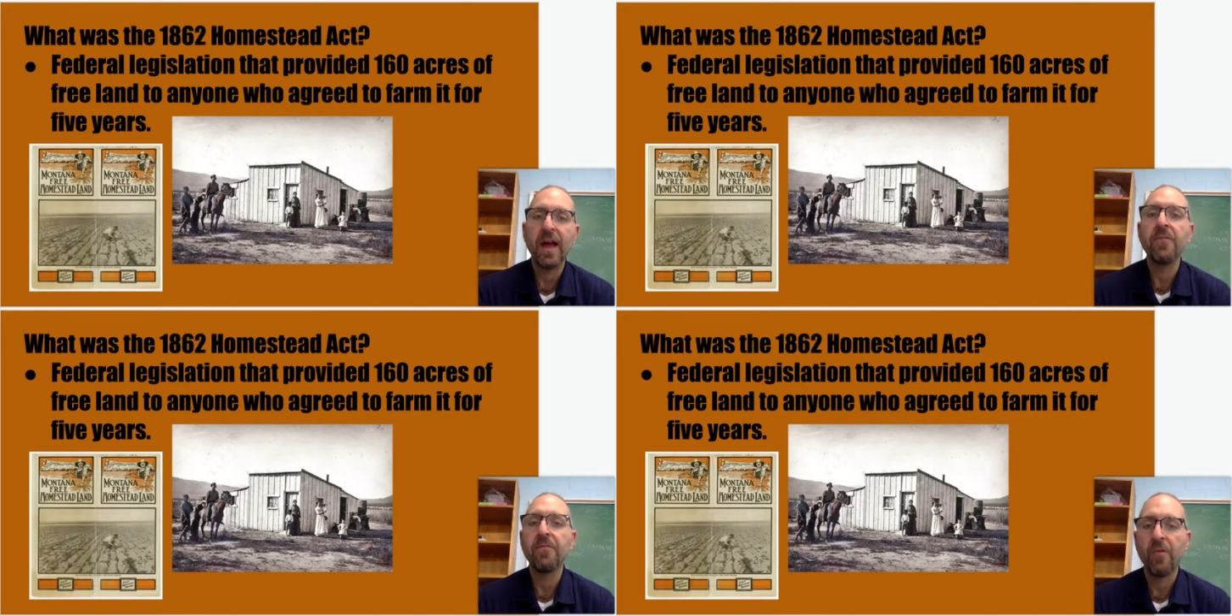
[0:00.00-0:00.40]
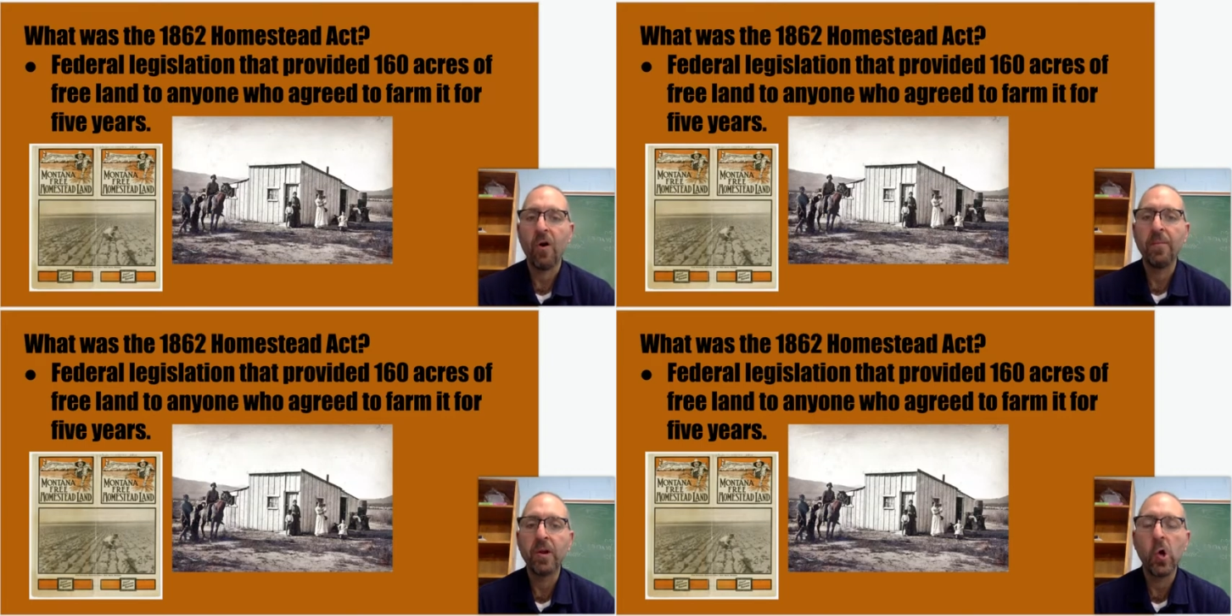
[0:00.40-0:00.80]
and
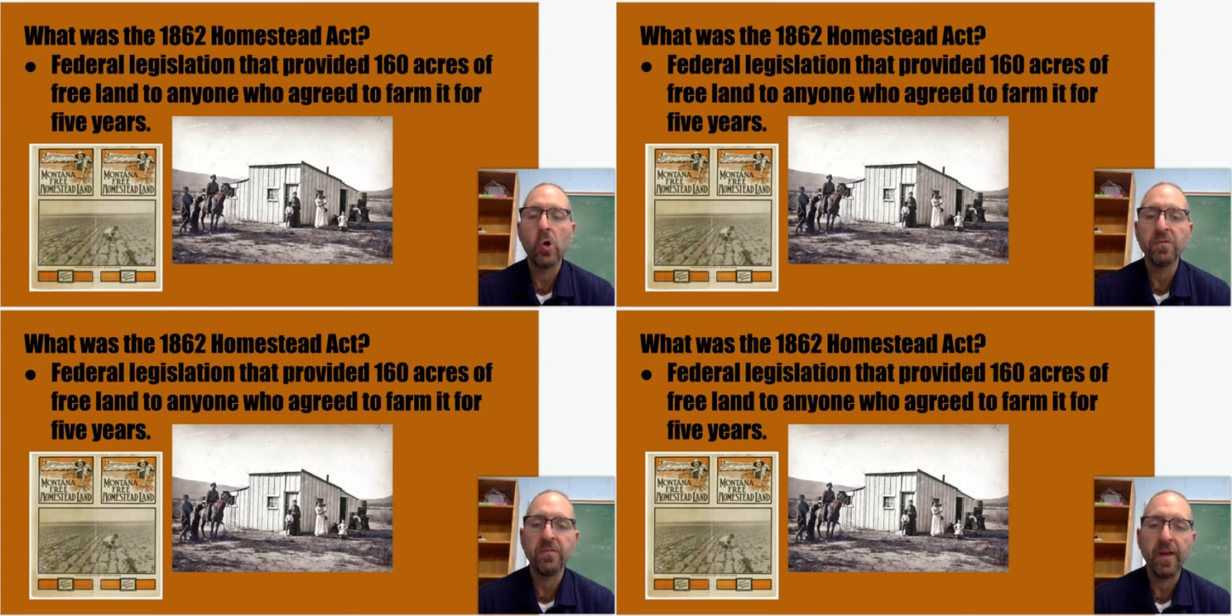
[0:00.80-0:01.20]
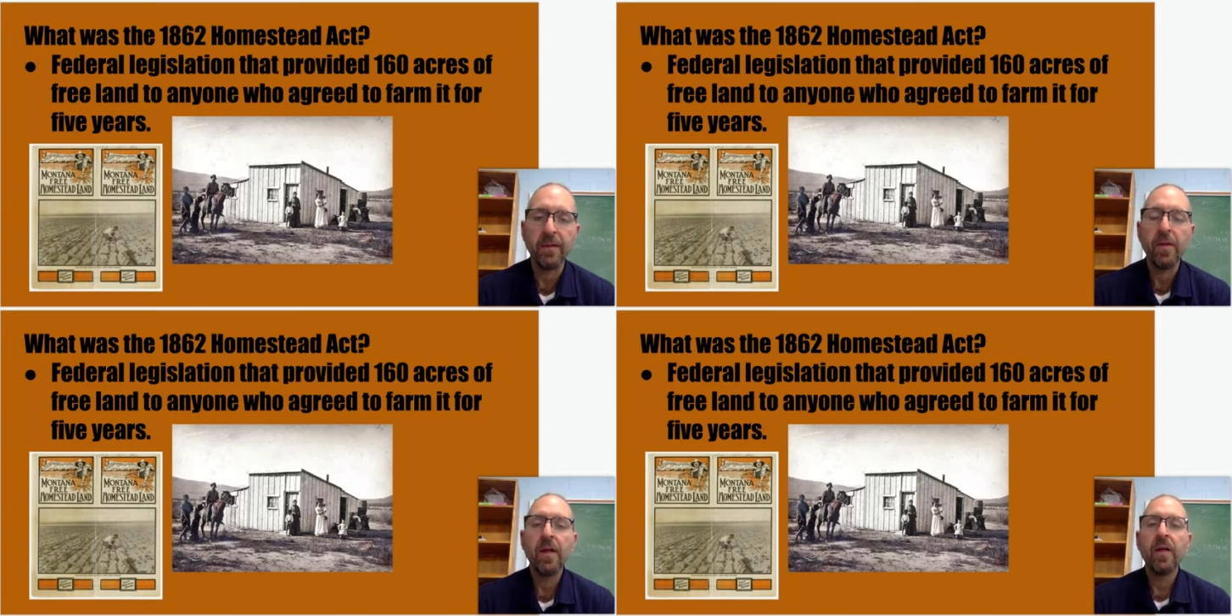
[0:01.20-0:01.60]
farm and cultivate
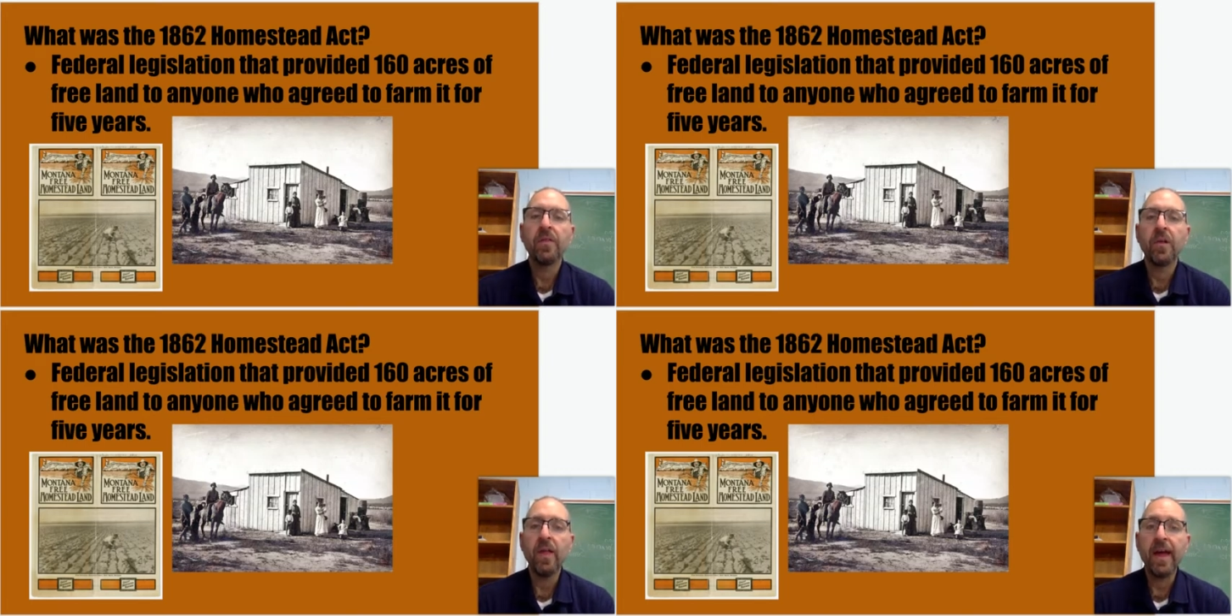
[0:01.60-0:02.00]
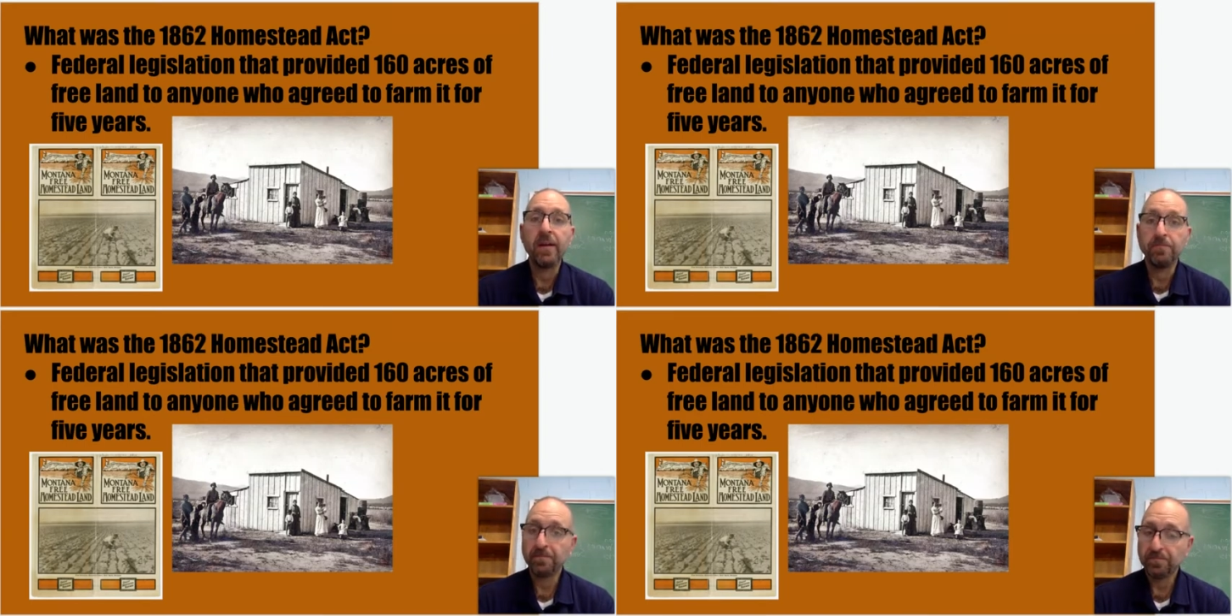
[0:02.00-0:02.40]
the land.